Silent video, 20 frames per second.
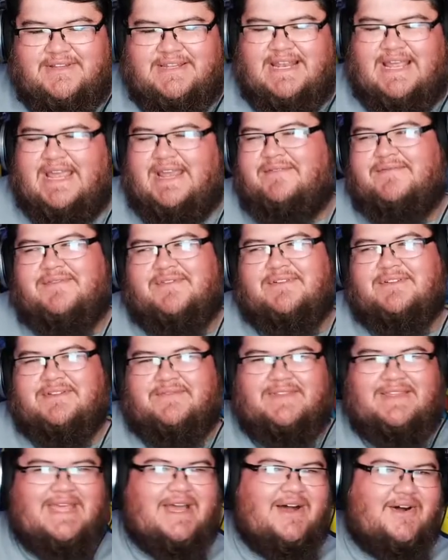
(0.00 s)
hateful
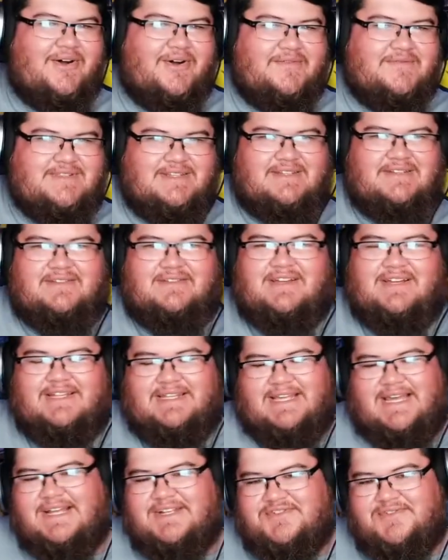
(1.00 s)
of the elves and
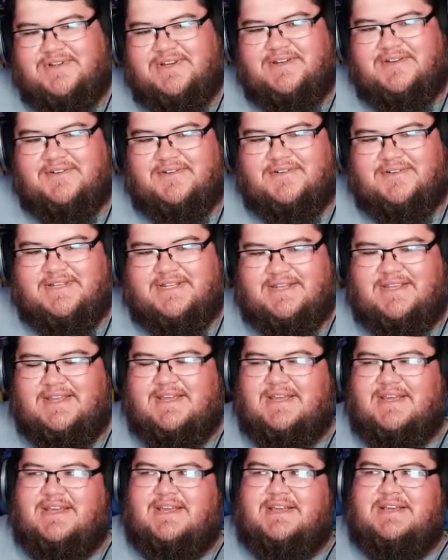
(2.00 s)
Galadriel, and
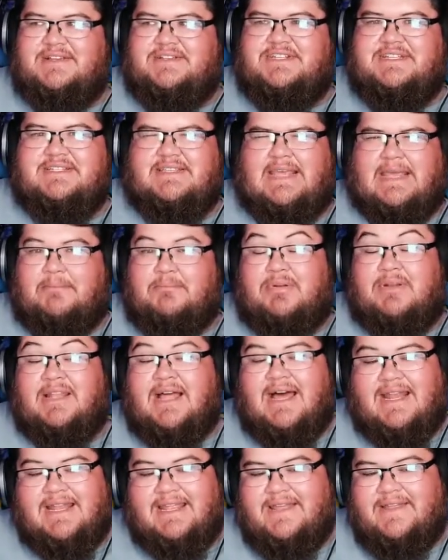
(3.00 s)
she's, like,
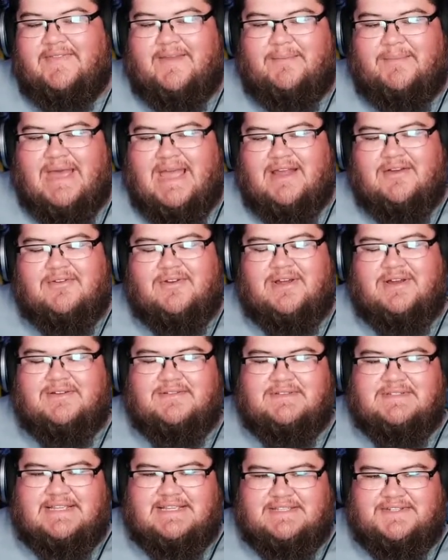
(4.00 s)
plotting in the
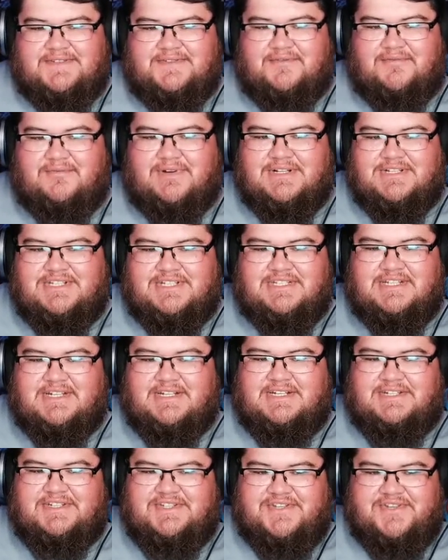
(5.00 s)
backgrounds as to what she's going
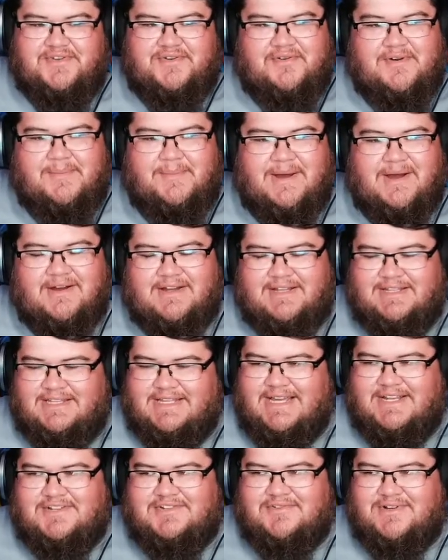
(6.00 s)
to do about
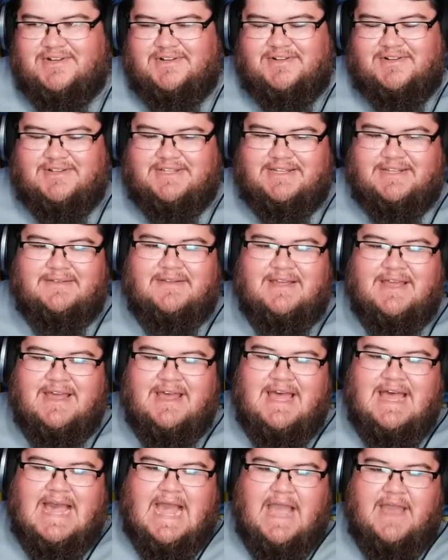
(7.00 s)
Galadriel. And
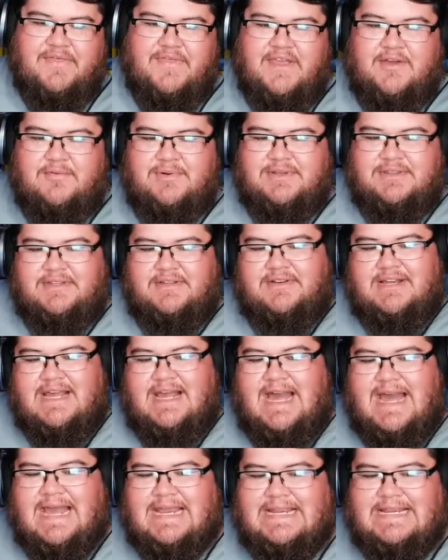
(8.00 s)
I think what they're
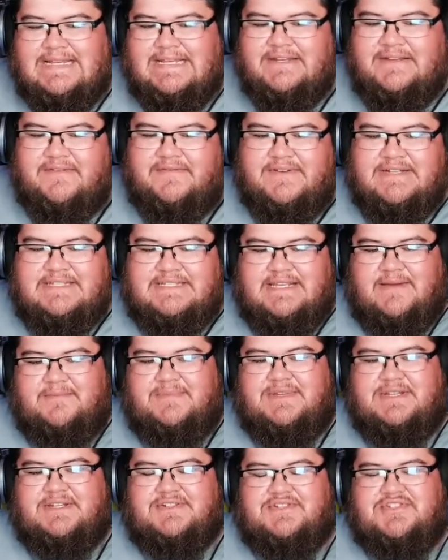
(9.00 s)
kind of
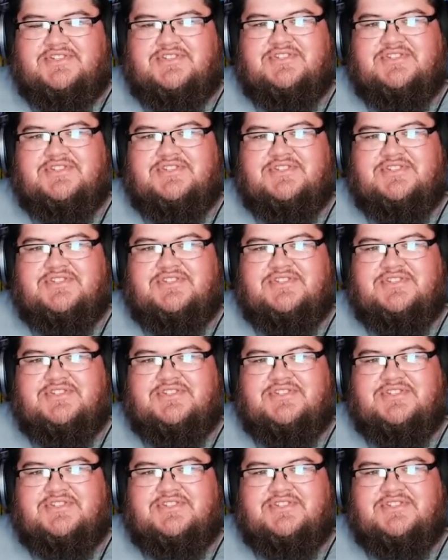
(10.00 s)
attempting to